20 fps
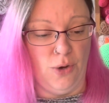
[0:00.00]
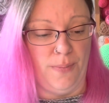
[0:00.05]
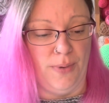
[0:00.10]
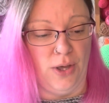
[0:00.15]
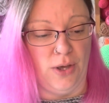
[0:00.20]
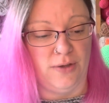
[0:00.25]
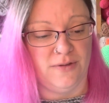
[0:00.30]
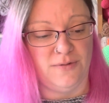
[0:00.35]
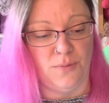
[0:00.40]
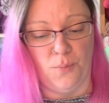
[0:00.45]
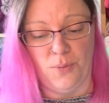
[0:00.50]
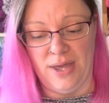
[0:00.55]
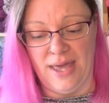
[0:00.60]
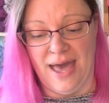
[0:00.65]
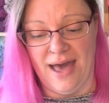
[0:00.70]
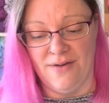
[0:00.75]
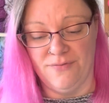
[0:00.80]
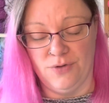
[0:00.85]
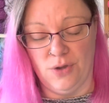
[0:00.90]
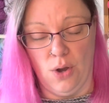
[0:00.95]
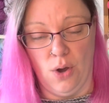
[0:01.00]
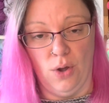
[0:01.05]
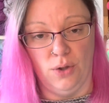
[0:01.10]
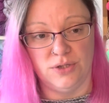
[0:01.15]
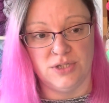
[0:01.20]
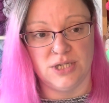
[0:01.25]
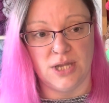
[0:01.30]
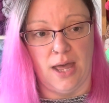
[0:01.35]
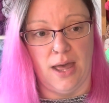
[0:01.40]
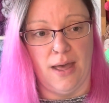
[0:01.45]
Books, we have
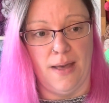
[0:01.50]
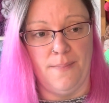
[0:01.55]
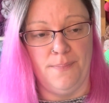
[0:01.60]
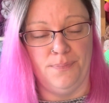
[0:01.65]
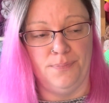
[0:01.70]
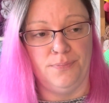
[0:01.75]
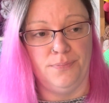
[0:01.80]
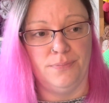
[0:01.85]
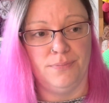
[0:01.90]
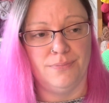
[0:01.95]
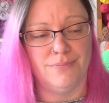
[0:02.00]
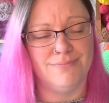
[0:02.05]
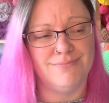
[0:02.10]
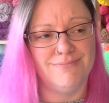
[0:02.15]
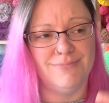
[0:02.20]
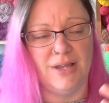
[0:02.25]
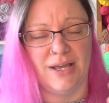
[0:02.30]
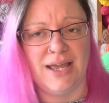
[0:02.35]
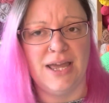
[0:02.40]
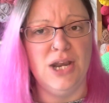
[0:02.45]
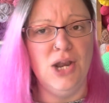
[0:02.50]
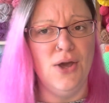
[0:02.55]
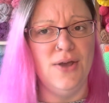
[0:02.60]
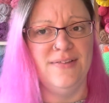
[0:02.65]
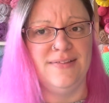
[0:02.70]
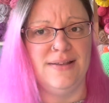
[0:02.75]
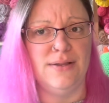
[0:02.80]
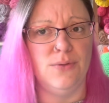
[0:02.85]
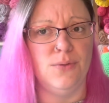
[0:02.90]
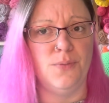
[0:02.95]
got like a
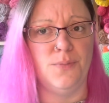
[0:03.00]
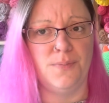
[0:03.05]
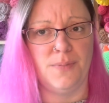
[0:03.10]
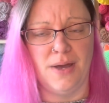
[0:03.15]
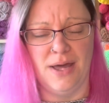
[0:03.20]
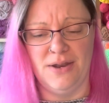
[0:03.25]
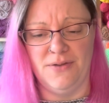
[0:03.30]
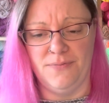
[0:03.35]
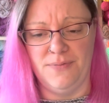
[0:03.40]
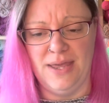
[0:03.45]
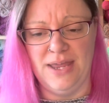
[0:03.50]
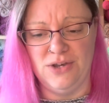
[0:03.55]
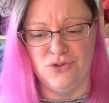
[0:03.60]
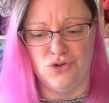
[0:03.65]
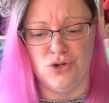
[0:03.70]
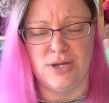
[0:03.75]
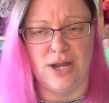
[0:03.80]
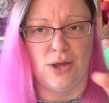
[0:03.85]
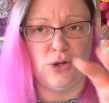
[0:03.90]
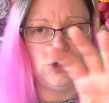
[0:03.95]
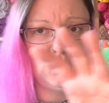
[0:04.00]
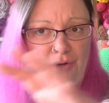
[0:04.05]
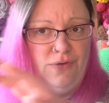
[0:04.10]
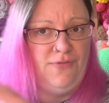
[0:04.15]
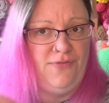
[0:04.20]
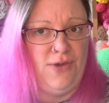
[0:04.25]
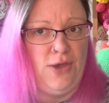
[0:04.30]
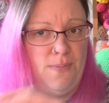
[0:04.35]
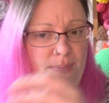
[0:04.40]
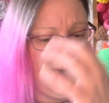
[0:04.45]
nice little kind of introduction
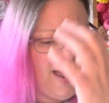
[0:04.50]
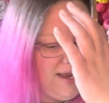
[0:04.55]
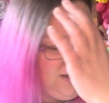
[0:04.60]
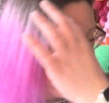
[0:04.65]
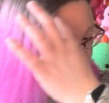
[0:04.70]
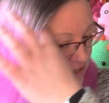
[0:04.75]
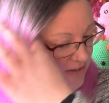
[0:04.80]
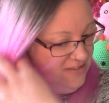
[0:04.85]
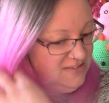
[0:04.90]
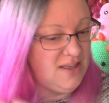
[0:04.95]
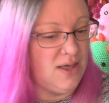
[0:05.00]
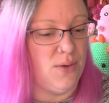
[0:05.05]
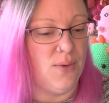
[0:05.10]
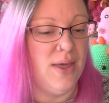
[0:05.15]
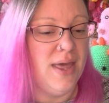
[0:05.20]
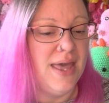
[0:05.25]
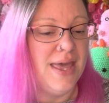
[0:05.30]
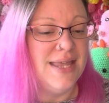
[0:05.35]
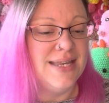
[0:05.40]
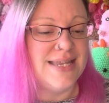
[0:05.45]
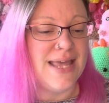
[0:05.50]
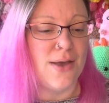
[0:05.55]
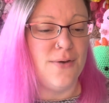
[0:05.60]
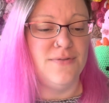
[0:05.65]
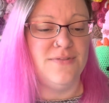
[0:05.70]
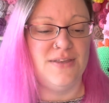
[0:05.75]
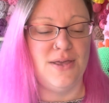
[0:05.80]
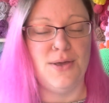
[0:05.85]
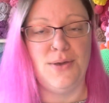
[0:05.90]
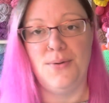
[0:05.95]
few pages. So
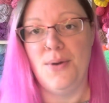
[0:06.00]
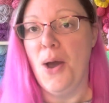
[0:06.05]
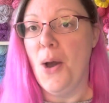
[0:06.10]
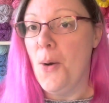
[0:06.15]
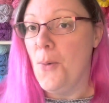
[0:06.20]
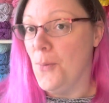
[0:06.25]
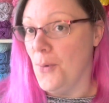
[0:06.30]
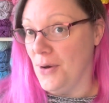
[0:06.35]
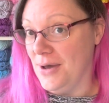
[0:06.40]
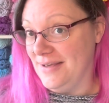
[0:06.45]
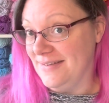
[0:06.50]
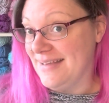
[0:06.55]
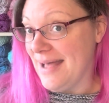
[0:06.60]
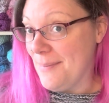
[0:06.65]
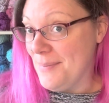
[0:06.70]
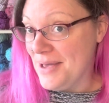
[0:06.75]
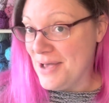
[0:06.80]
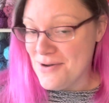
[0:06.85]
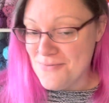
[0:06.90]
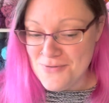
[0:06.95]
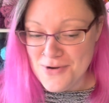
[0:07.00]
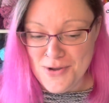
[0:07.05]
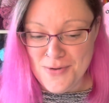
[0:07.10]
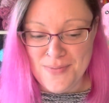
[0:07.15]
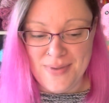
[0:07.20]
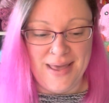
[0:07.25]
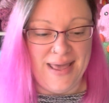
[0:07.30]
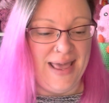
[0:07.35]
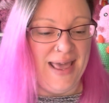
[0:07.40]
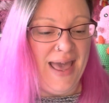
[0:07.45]
tells you what is
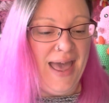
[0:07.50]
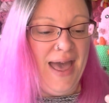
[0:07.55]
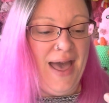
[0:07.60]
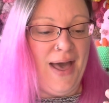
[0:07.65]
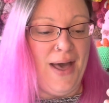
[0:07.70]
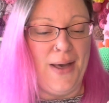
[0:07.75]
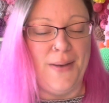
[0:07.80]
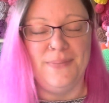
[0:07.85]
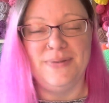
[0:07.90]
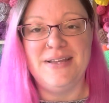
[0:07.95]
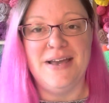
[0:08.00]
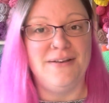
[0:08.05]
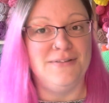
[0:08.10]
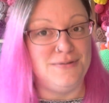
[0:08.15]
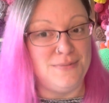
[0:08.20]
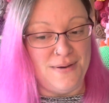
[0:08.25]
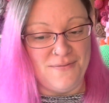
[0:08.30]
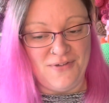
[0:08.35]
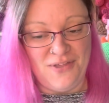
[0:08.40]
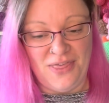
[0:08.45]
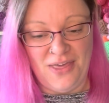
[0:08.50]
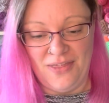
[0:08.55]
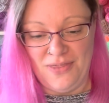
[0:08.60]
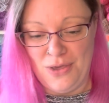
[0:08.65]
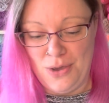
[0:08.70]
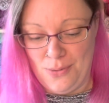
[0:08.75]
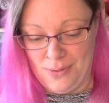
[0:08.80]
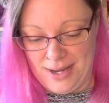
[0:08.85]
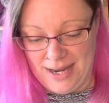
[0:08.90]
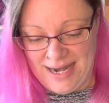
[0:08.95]
amigurumi, tells you everything that
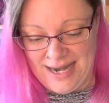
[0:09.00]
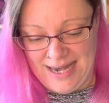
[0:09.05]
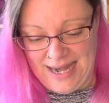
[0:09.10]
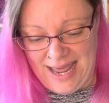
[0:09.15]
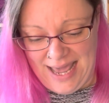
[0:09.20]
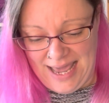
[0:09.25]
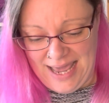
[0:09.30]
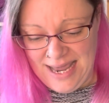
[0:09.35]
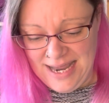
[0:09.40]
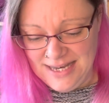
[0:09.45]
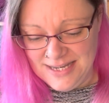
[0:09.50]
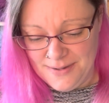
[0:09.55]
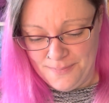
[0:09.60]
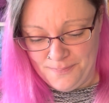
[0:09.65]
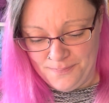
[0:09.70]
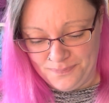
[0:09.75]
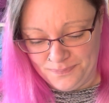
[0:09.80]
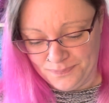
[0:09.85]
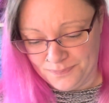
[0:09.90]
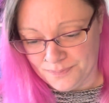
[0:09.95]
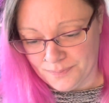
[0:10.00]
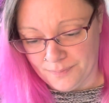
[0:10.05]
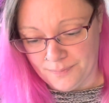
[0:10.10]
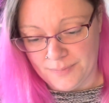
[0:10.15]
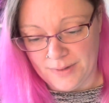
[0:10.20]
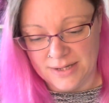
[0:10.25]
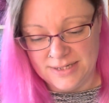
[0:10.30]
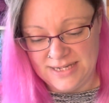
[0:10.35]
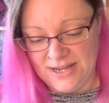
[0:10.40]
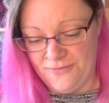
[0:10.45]
you're going to need,
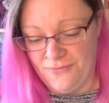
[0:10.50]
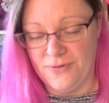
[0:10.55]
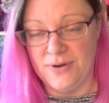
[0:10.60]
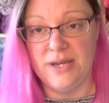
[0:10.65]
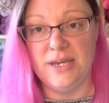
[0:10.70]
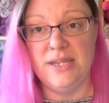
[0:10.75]
different